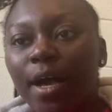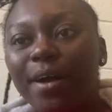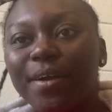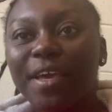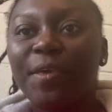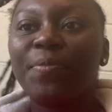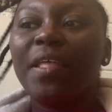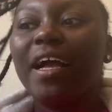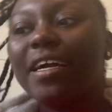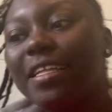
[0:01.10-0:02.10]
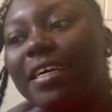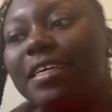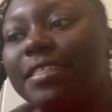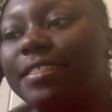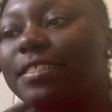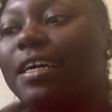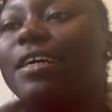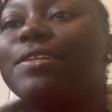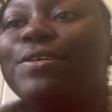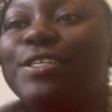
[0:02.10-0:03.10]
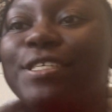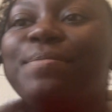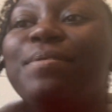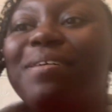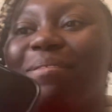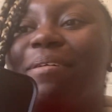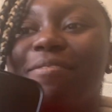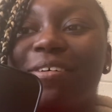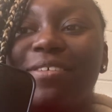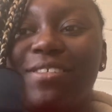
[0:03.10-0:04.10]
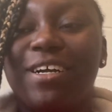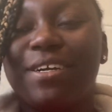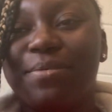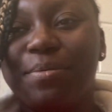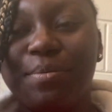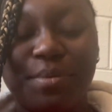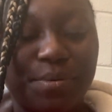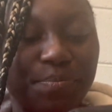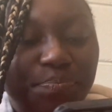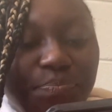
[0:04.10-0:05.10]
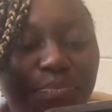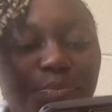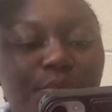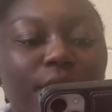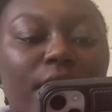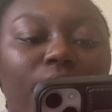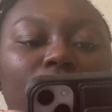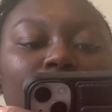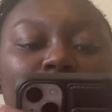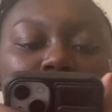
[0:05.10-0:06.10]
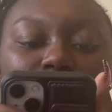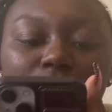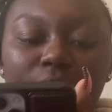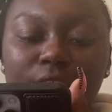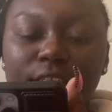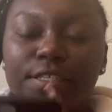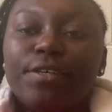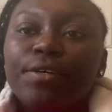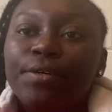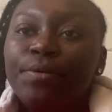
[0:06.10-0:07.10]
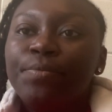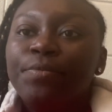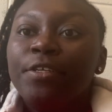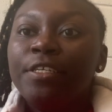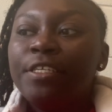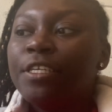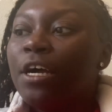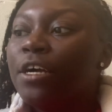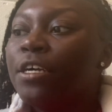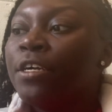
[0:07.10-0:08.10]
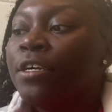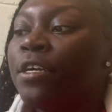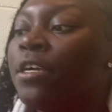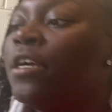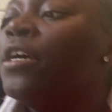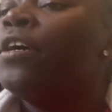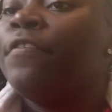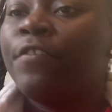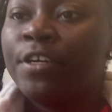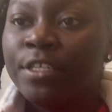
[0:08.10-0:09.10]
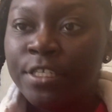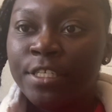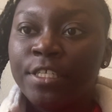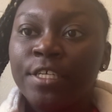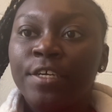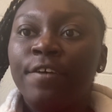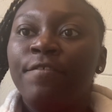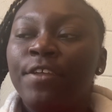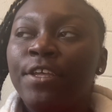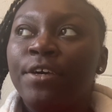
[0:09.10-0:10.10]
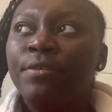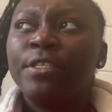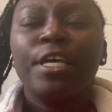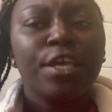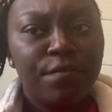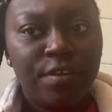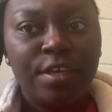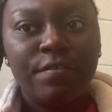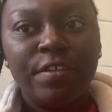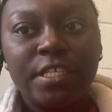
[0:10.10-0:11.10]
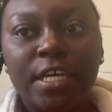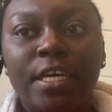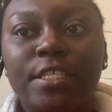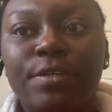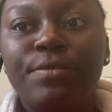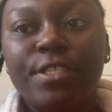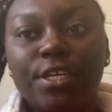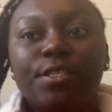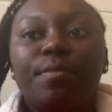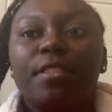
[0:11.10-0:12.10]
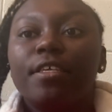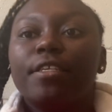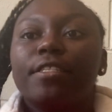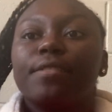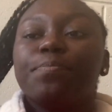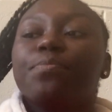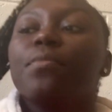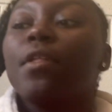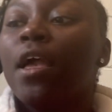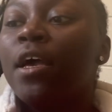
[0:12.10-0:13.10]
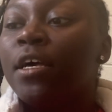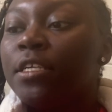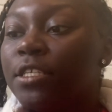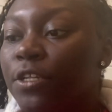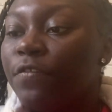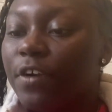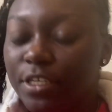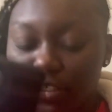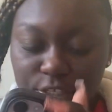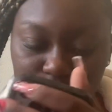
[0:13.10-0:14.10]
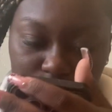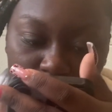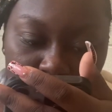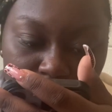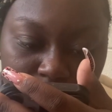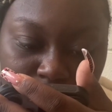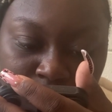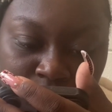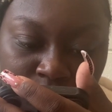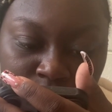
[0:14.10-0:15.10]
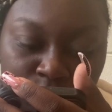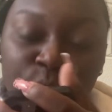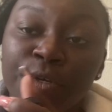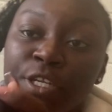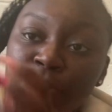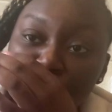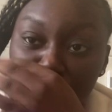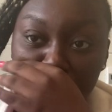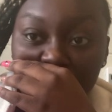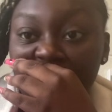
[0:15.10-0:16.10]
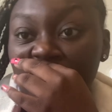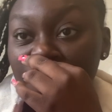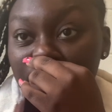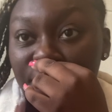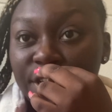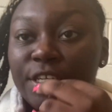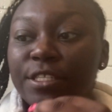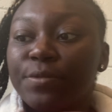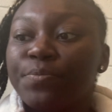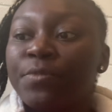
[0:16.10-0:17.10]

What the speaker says: Okay, hi class. I got the questions pulled up on my phone so I can remember. Okay, so this is our first video or second video of this class on research methods. So the first question asks us, what is research in our own words?